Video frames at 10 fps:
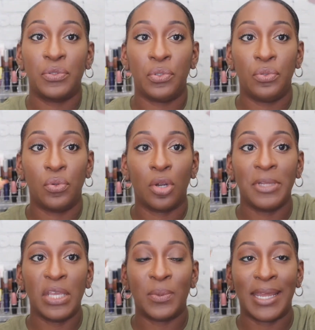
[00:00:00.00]

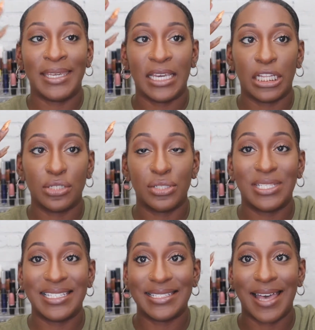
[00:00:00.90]
normally when I get closer
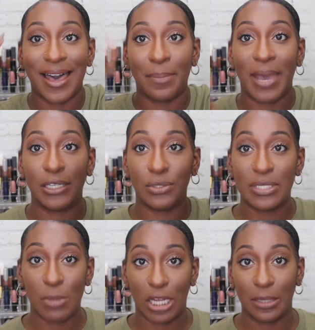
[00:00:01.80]
to the top, I do
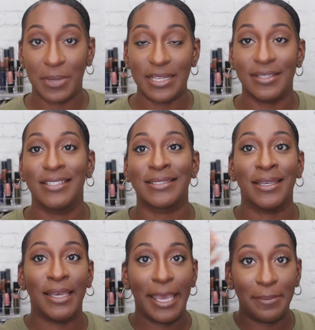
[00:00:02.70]
smaller pieces
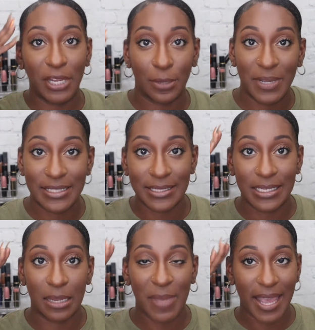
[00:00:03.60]
and bigger pieces
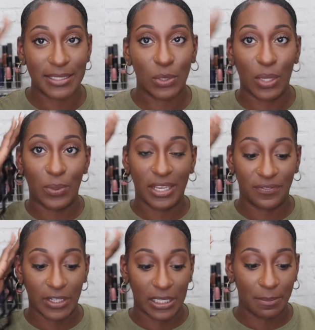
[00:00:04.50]
in the back so that we
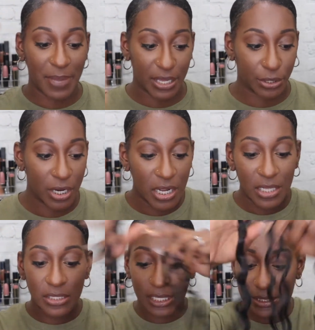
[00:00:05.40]
can feel it better.
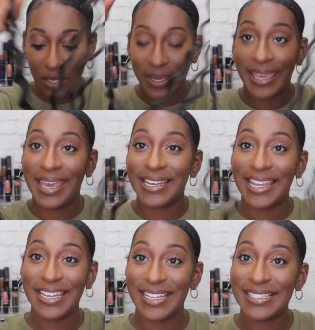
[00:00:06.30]
So let's go
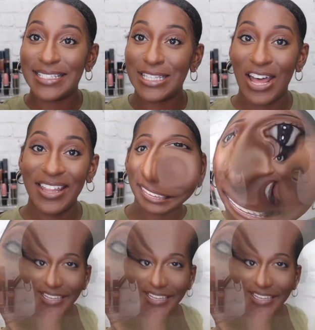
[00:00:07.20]
ahead and install these.